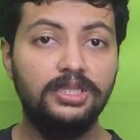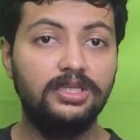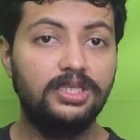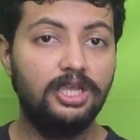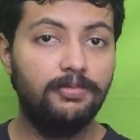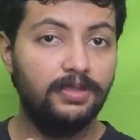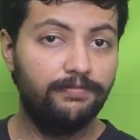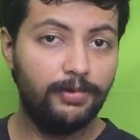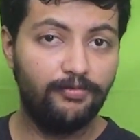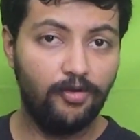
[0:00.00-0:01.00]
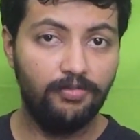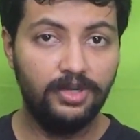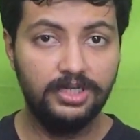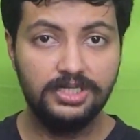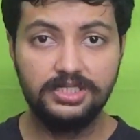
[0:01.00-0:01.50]
the gaming
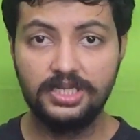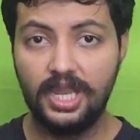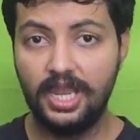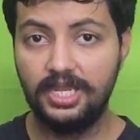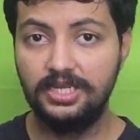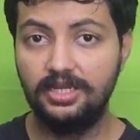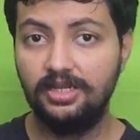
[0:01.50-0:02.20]
performance and